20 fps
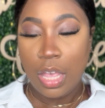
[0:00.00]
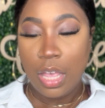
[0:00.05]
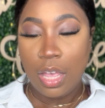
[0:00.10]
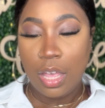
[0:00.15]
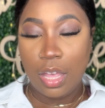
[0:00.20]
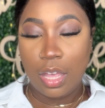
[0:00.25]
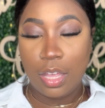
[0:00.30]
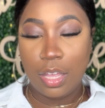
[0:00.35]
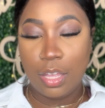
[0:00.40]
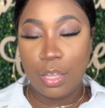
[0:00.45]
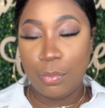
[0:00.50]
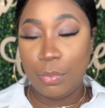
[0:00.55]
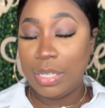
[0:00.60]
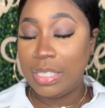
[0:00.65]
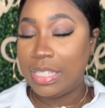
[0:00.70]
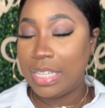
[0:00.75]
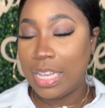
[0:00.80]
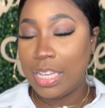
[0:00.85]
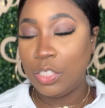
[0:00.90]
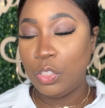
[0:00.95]
It
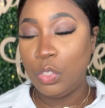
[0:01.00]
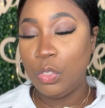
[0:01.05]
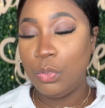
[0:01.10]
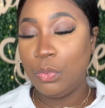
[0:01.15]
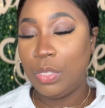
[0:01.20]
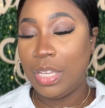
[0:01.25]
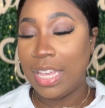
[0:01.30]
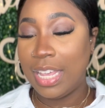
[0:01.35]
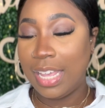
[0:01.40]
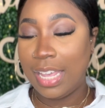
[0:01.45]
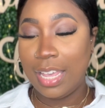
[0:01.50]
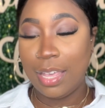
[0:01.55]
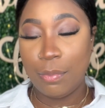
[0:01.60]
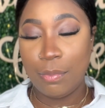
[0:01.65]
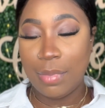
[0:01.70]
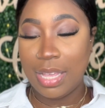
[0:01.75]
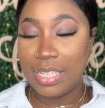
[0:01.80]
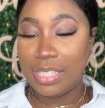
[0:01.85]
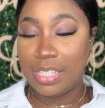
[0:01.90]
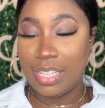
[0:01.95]
says you can't
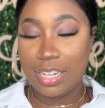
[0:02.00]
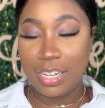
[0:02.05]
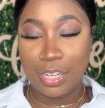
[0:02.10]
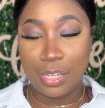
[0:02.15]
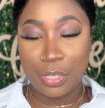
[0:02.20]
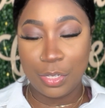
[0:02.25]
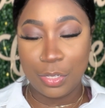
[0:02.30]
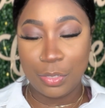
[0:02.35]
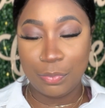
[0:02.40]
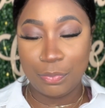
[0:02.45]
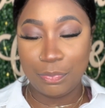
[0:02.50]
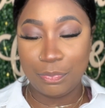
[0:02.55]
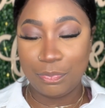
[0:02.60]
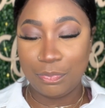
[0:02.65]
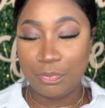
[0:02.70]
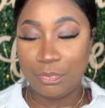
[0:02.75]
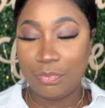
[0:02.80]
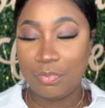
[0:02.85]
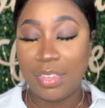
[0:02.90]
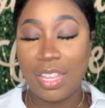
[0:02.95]
mess it up,
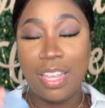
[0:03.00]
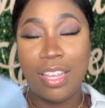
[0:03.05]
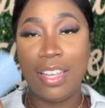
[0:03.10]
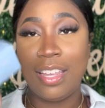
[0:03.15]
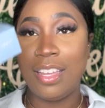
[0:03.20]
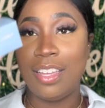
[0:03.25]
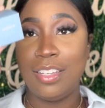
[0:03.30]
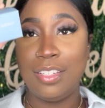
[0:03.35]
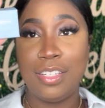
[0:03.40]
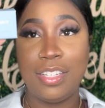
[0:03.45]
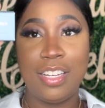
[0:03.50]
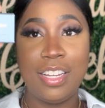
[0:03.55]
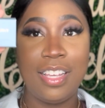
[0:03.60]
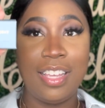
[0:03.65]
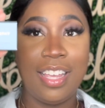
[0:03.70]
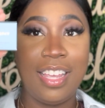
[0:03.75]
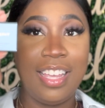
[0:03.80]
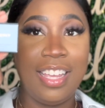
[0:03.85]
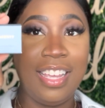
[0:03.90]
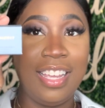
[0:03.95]
and
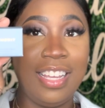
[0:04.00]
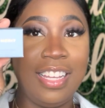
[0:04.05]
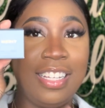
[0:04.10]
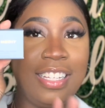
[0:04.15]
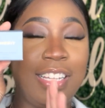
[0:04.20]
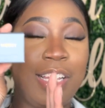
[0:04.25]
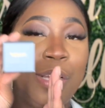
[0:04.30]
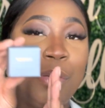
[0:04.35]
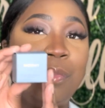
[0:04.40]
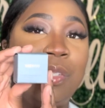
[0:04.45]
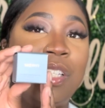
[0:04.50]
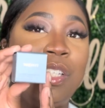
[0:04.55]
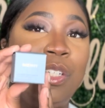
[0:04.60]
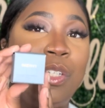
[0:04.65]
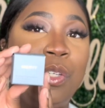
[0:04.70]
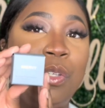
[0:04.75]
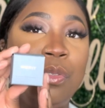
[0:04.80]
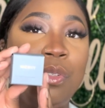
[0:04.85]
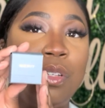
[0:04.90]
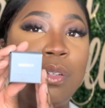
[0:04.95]
it comes in a
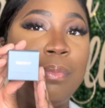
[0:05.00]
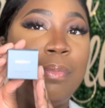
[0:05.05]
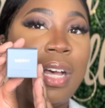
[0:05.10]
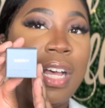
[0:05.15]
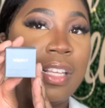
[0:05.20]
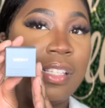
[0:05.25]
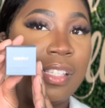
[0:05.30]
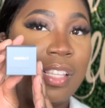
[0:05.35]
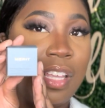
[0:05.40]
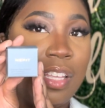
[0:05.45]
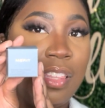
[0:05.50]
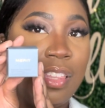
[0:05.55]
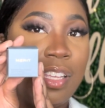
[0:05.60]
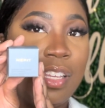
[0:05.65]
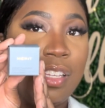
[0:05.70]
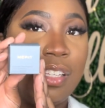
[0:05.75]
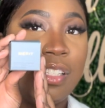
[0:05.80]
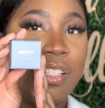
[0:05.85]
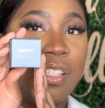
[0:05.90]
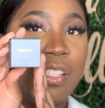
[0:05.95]
cute little box like
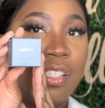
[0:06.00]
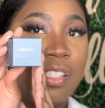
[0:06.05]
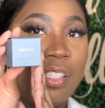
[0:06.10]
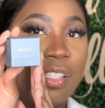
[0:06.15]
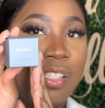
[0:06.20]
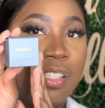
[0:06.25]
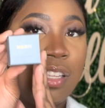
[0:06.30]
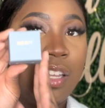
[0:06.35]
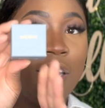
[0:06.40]
this.